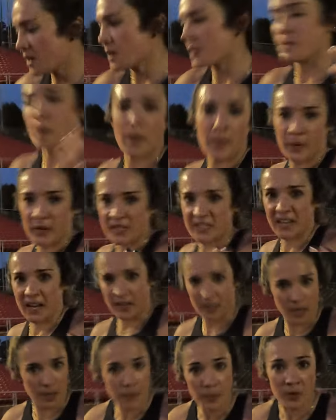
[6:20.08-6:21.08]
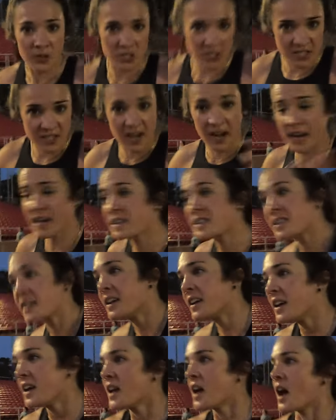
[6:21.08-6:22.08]
I'm able to stand up, which is
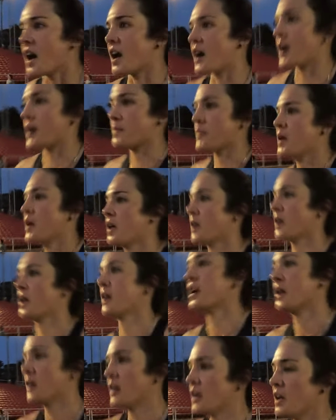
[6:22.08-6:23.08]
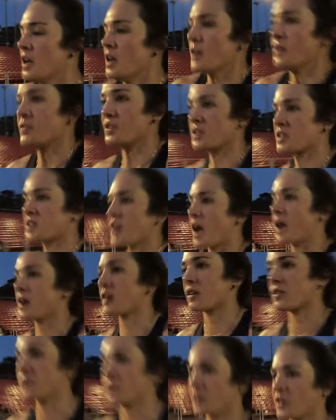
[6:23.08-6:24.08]
nice. Feeling
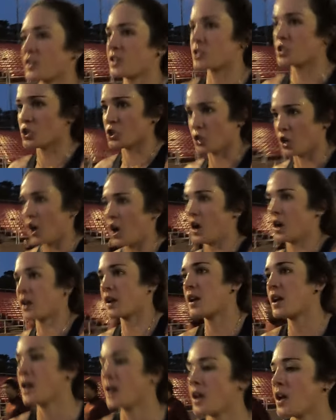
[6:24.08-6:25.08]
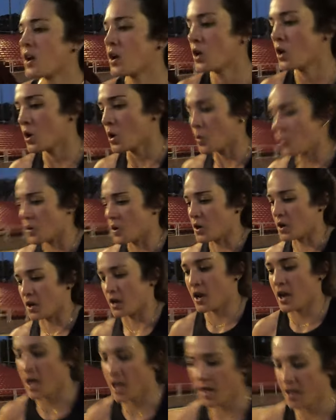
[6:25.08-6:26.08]
tired, feeling strong.
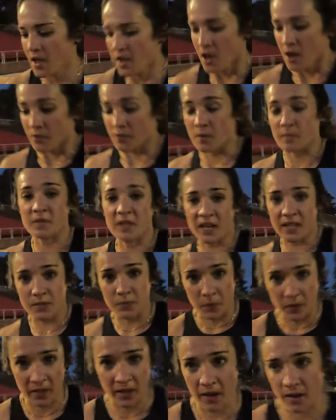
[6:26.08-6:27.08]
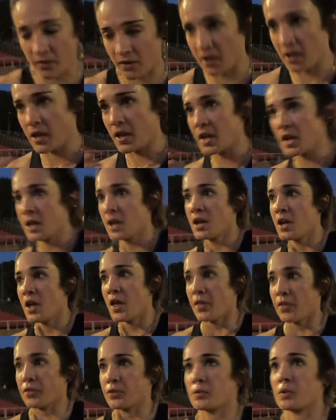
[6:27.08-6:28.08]
We're from today's workout.
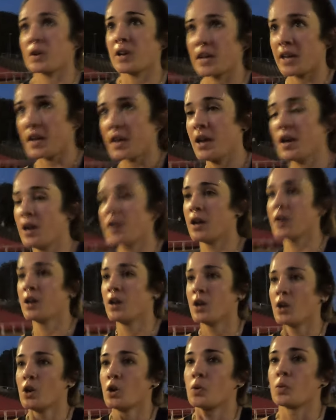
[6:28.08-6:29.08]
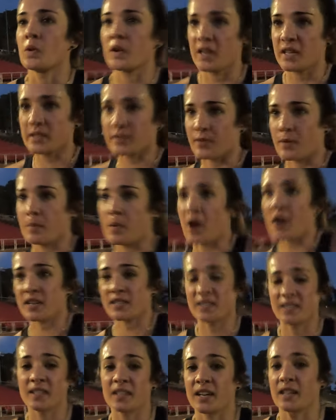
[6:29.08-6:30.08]
3 weeks from
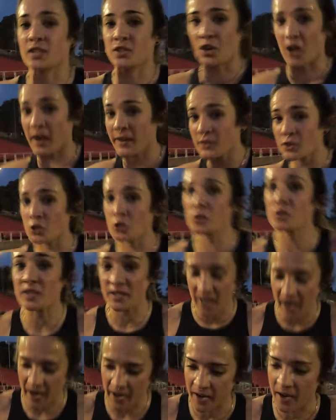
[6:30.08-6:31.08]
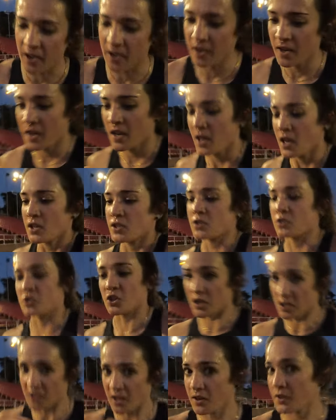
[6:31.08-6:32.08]
Boston. Today's track Tuesday. So
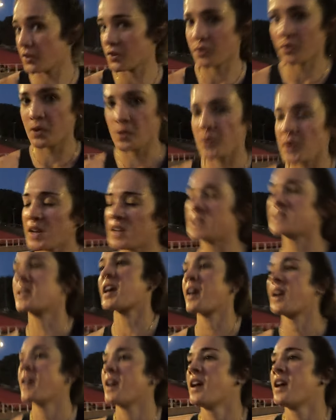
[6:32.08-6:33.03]
just under 3 weeks.